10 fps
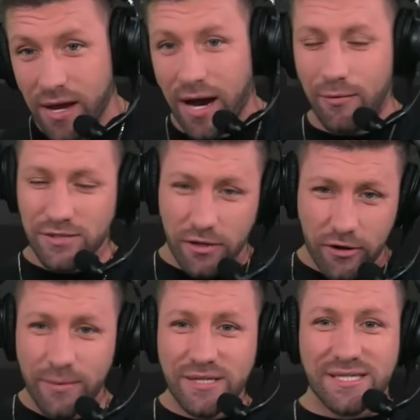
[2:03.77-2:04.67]
I was a
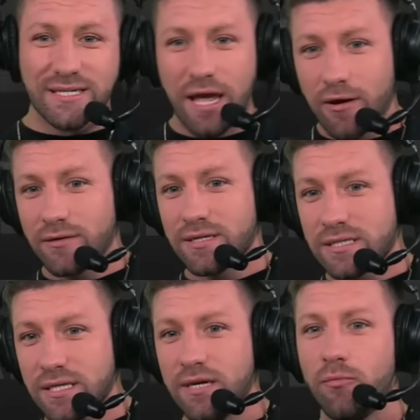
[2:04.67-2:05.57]
little bit scared to
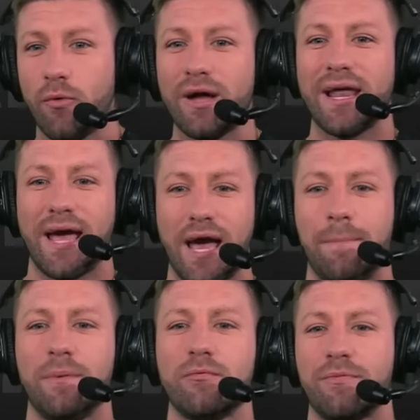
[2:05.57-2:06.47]
see what
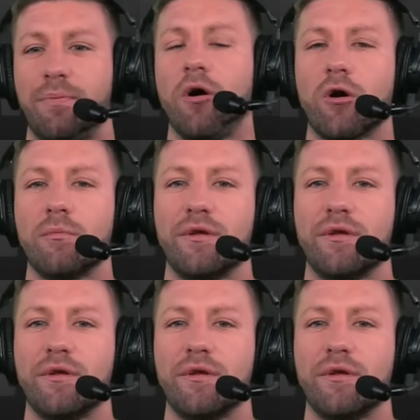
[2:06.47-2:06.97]
happened with Parham.